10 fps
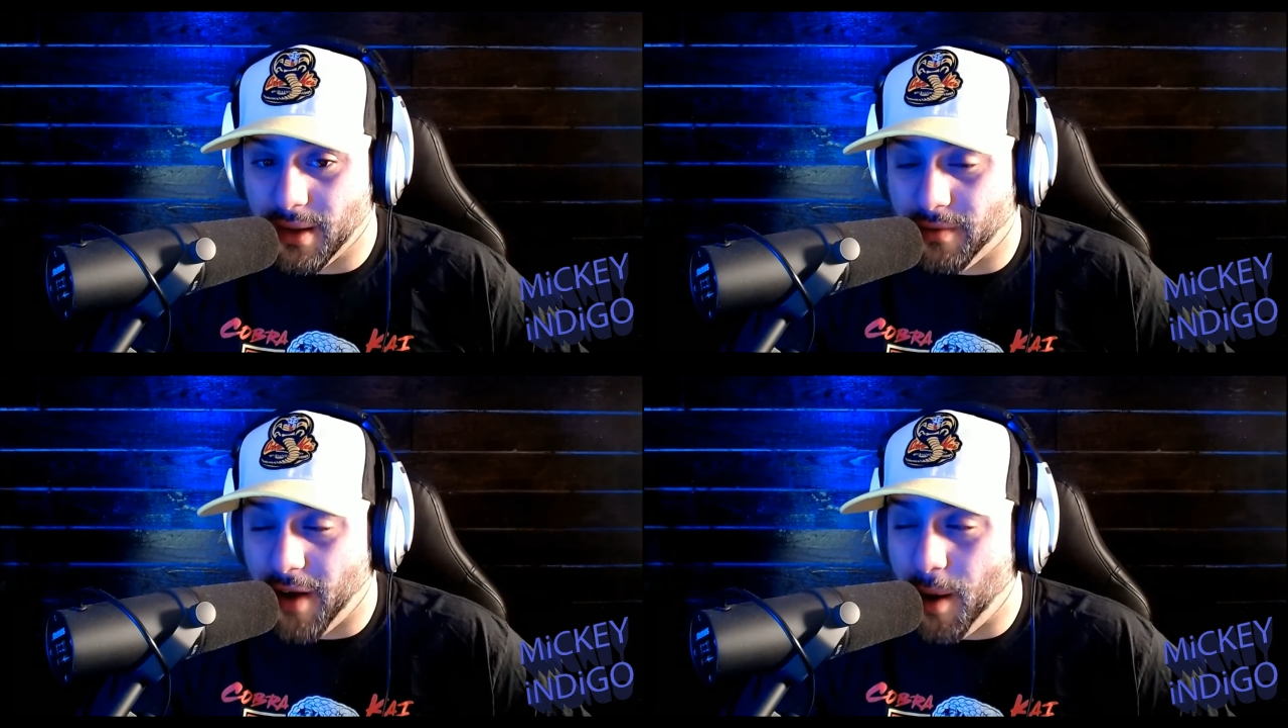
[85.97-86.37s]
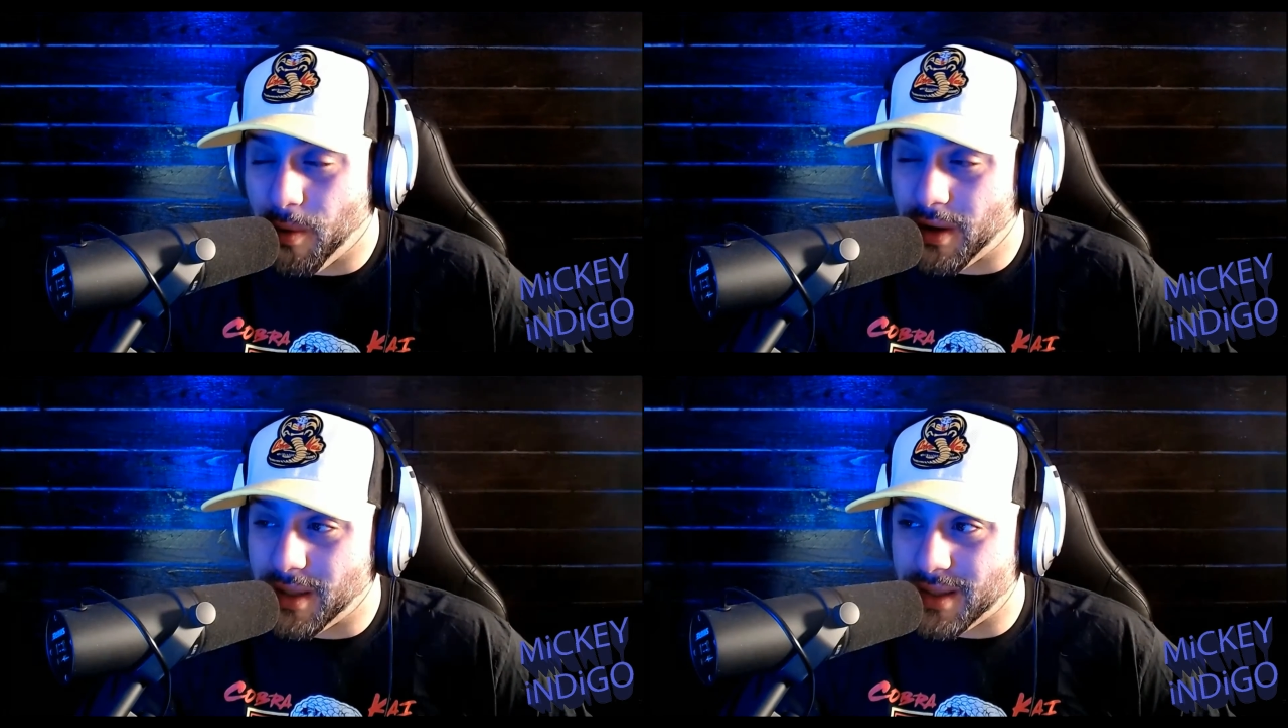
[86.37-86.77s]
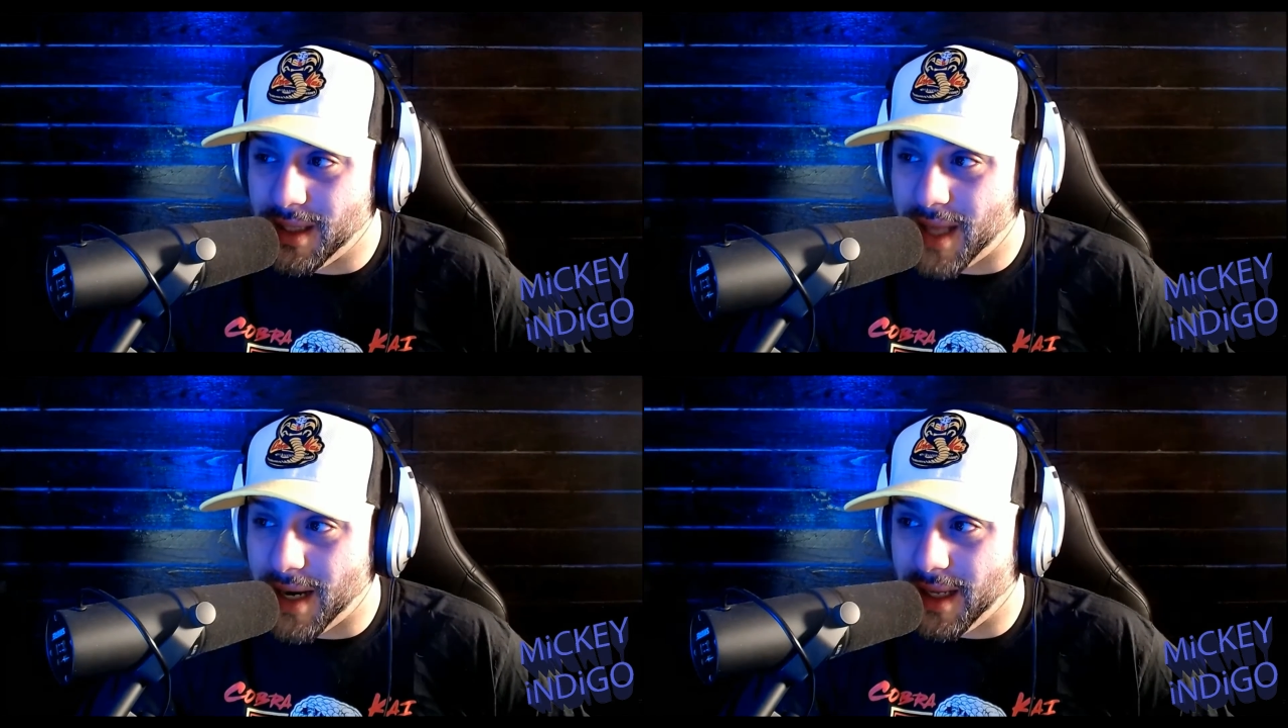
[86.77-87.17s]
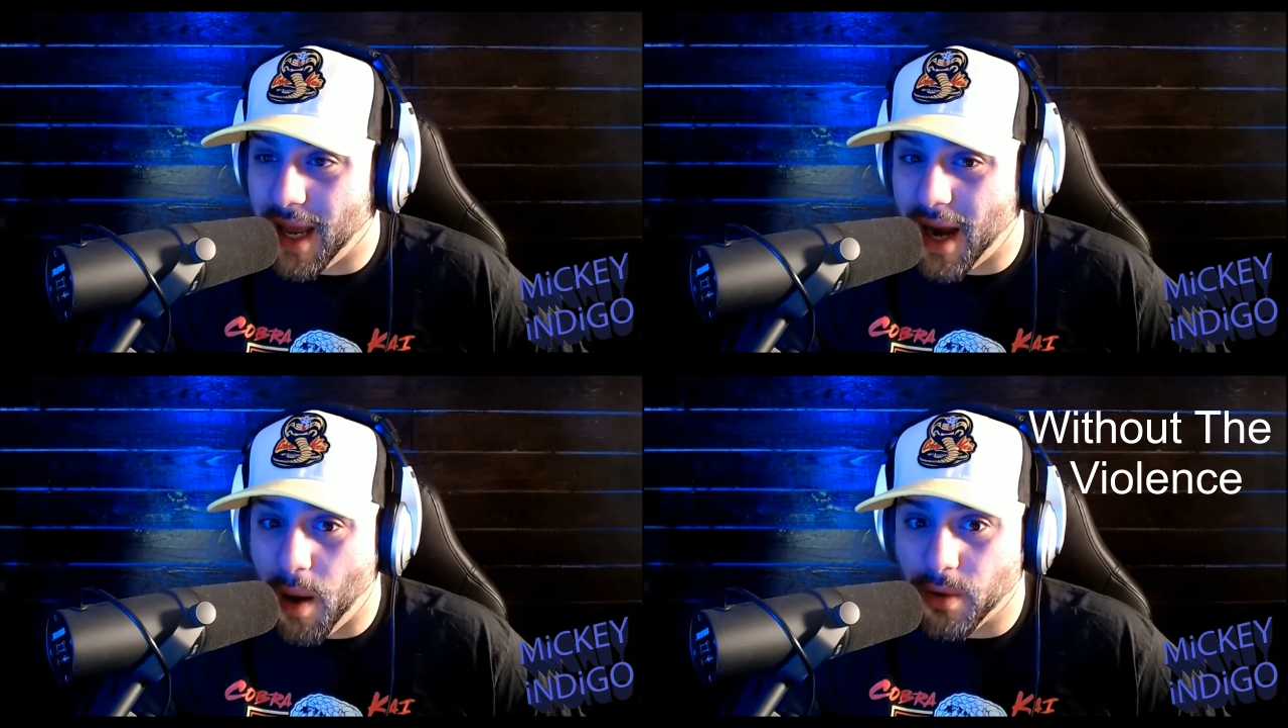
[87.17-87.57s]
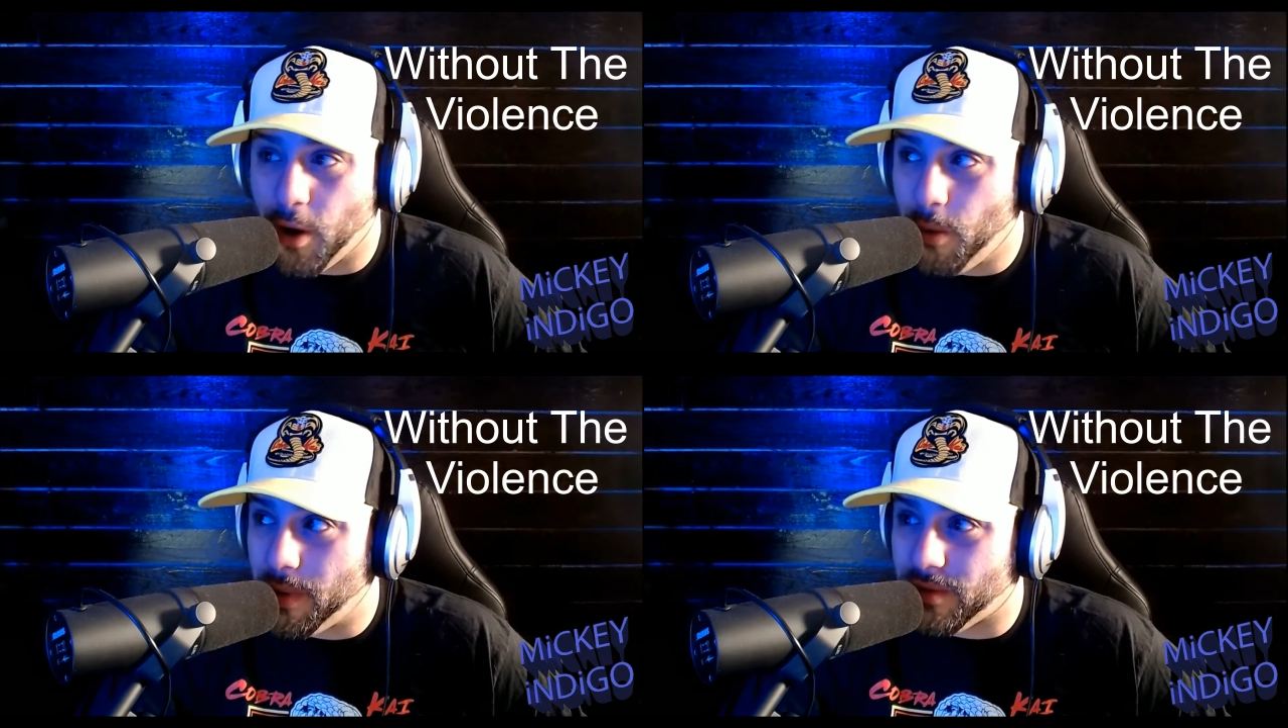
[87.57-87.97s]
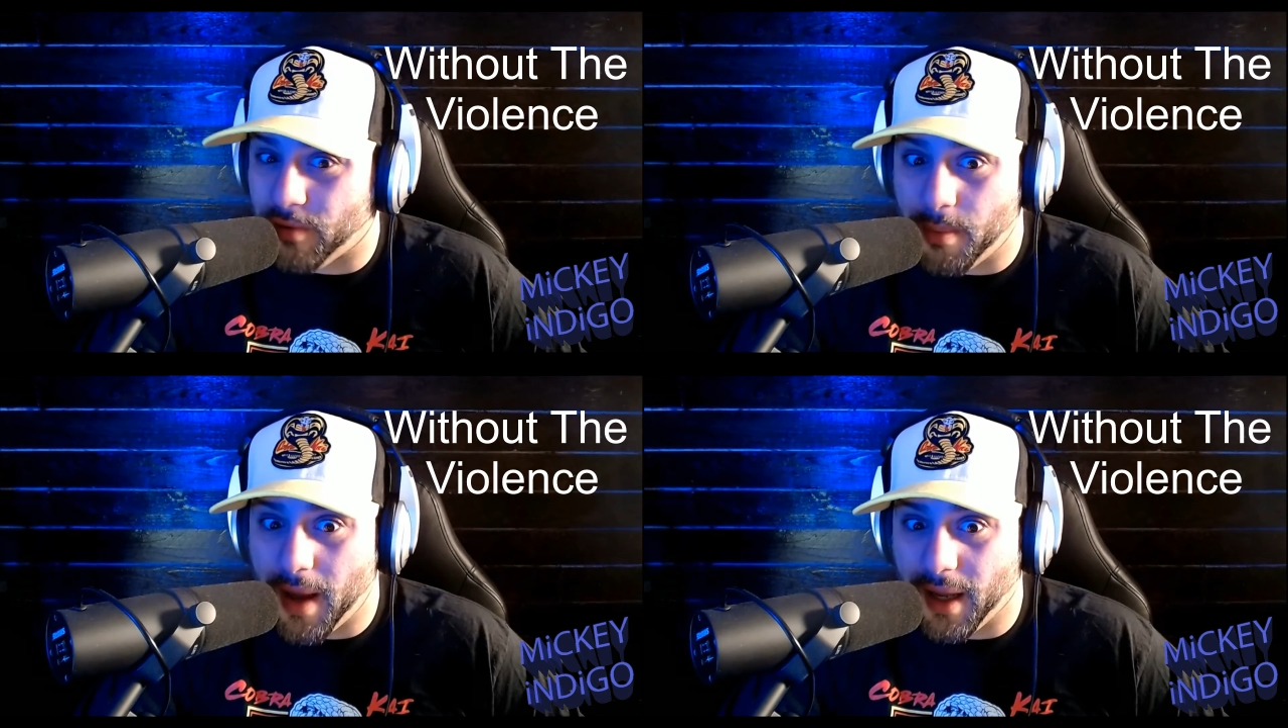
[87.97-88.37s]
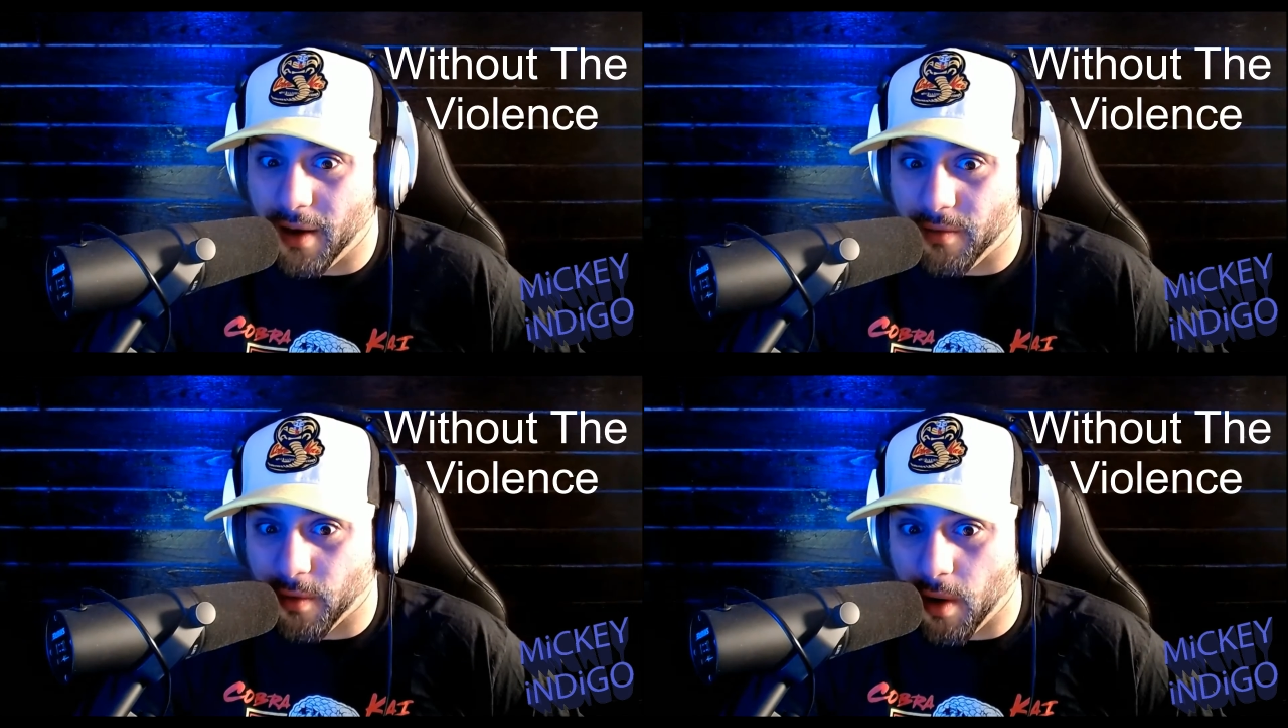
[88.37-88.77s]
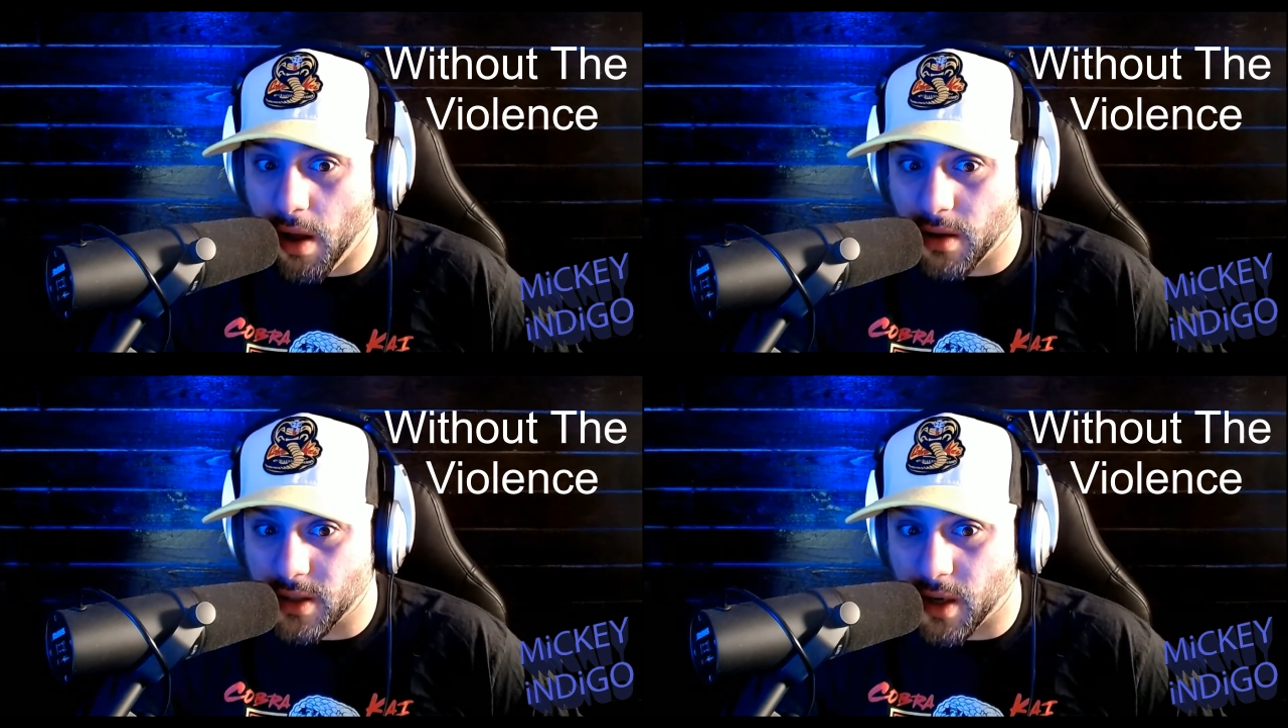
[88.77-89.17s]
if I were to see that again, I would hope it's for Medicare for all or,